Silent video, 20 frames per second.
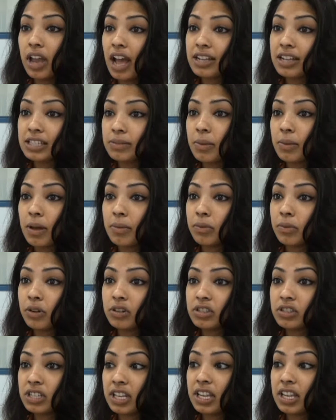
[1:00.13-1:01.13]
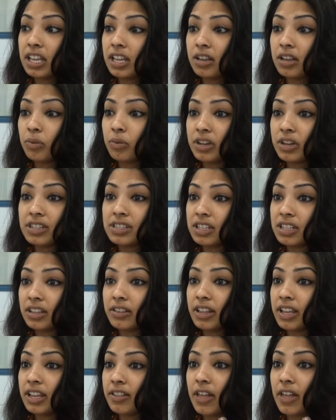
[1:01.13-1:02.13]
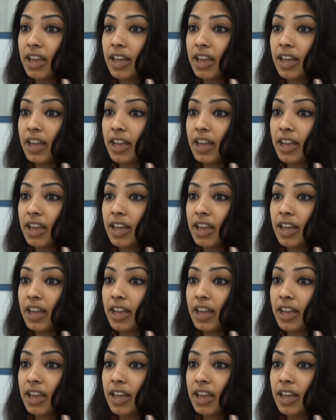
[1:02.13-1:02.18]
cast members, he recently,